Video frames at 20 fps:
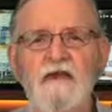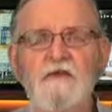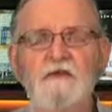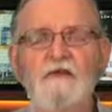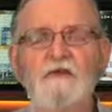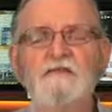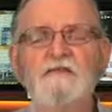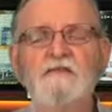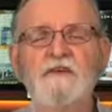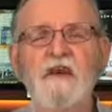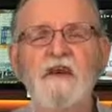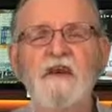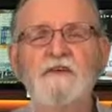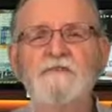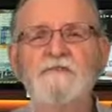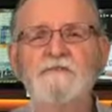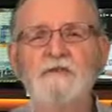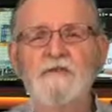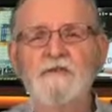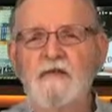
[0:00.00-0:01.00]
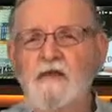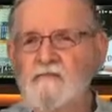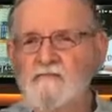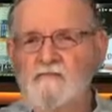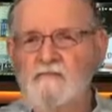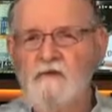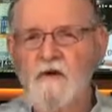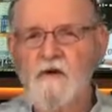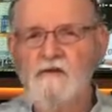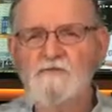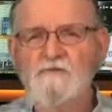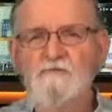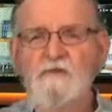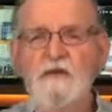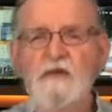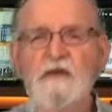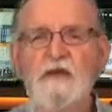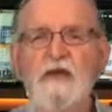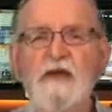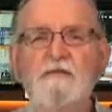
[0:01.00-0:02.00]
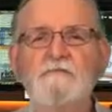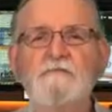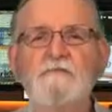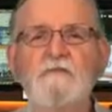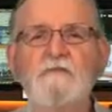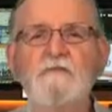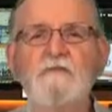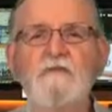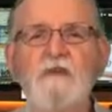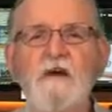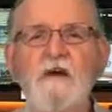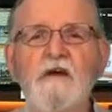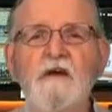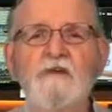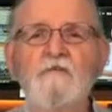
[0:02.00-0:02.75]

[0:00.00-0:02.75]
lost games and lost big games too.